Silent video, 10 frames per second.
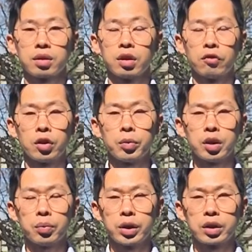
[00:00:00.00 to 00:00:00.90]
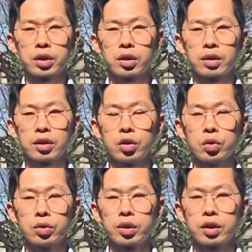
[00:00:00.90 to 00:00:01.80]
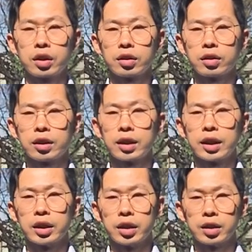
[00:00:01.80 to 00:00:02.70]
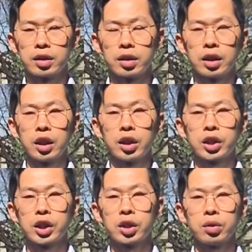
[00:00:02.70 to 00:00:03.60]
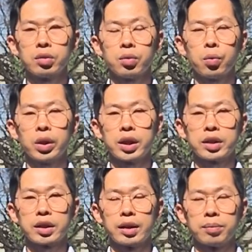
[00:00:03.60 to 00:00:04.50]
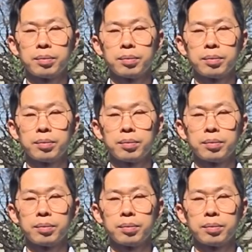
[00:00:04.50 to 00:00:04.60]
The formula we're going to discuss today is Qing Wei San.